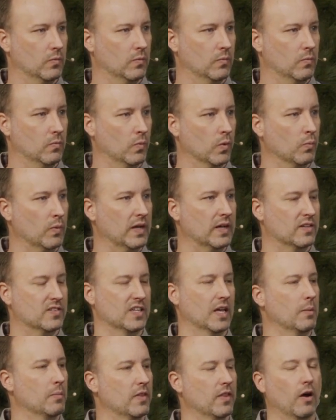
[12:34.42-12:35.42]
When we
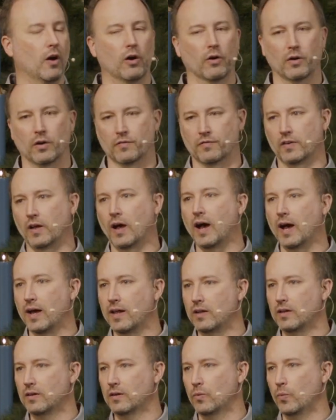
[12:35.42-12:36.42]
examine the heart of
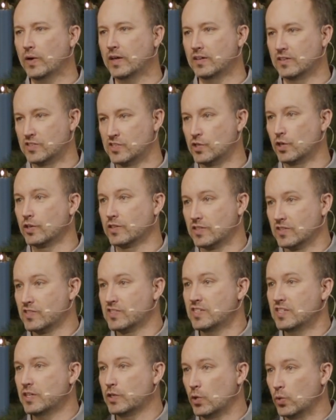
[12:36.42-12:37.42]
God, we can start to
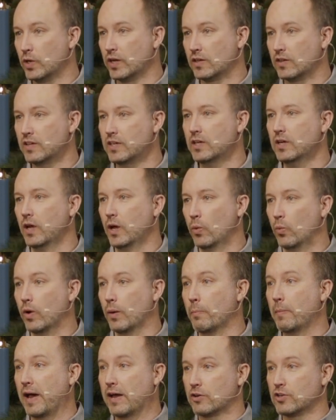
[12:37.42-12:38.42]
see quickly what
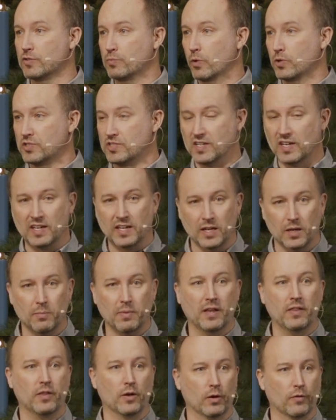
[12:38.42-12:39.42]
matters most to him
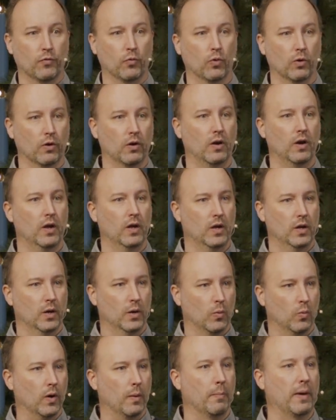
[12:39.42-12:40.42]
and therefore
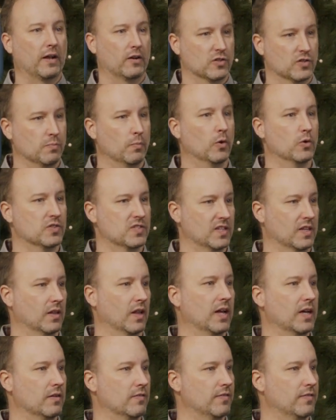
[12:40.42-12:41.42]
what matters most in
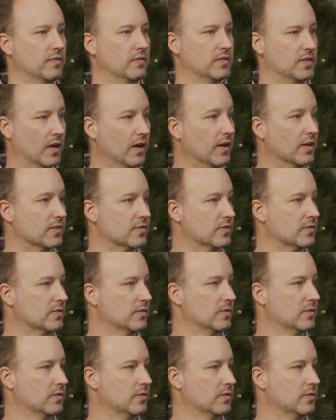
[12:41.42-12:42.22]
life to us.